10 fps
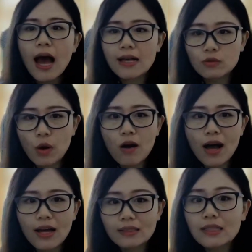as well
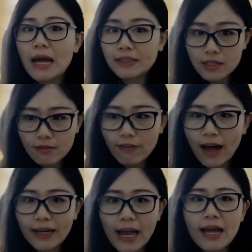as
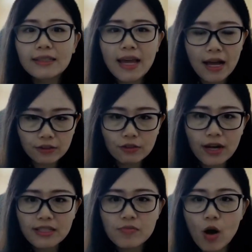identifying and
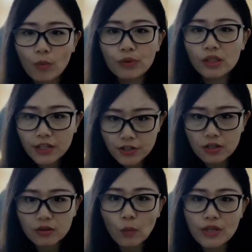characterizing
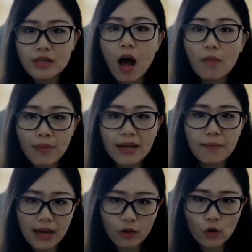population with unmet
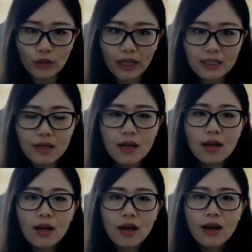medical needs.
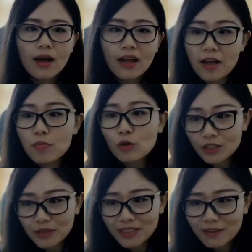And more
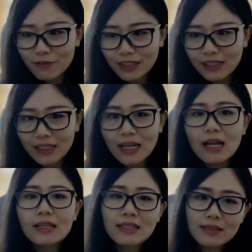specifically,
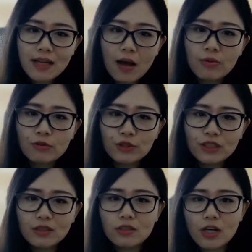this type of
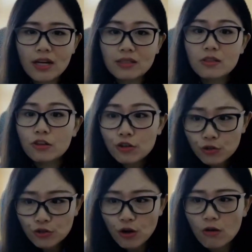research is
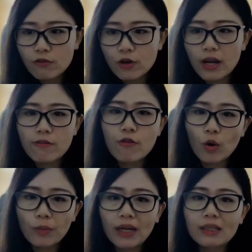crucial for
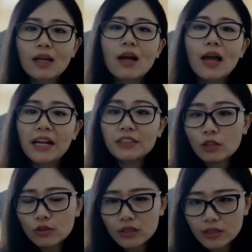informing
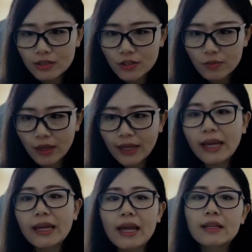internal
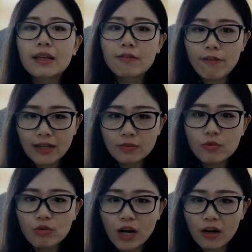decision-making and
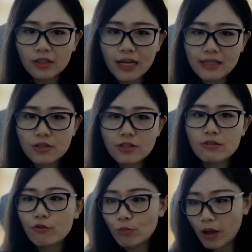investment
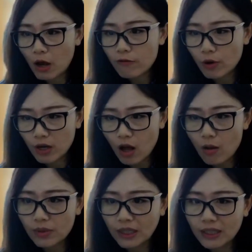prioritization for biopharma
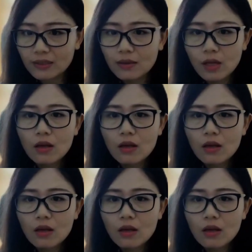companies.